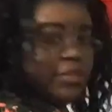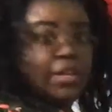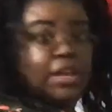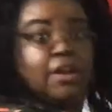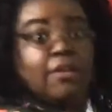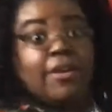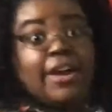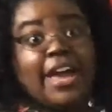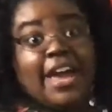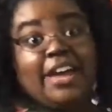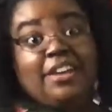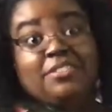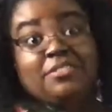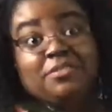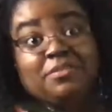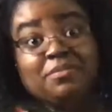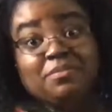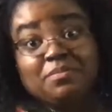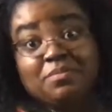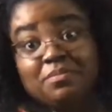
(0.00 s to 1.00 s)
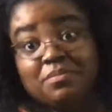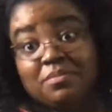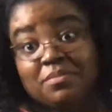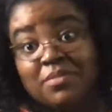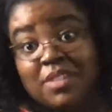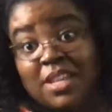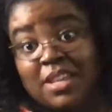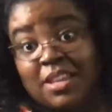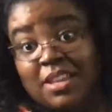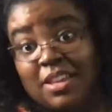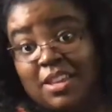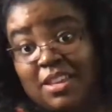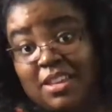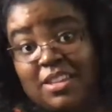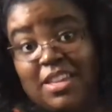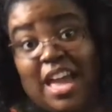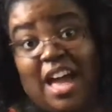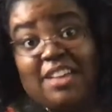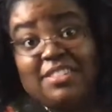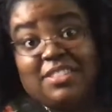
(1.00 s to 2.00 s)
Okay?
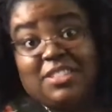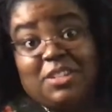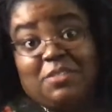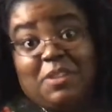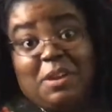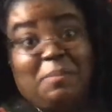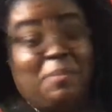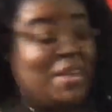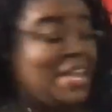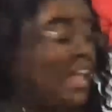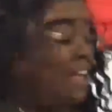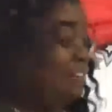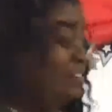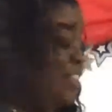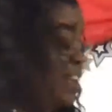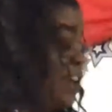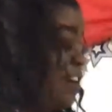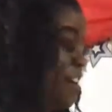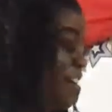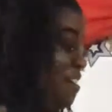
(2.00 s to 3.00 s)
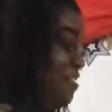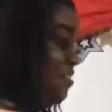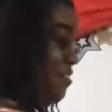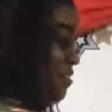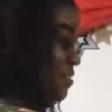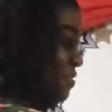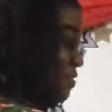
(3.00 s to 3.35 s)
Y'all still with me out there?